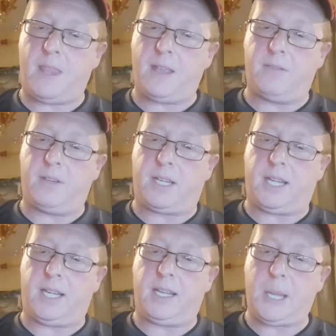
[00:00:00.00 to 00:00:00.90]

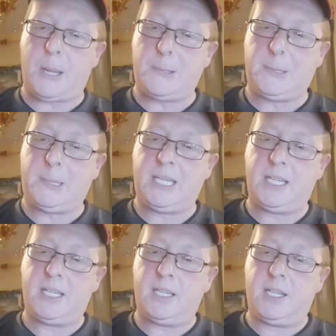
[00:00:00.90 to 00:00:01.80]
Ricky
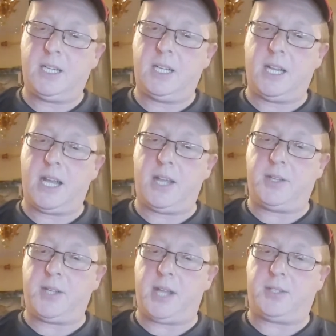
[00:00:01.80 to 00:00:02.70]

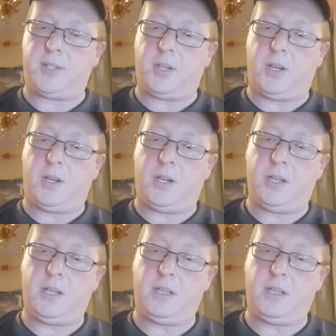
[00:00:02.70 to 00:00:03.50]
Lander.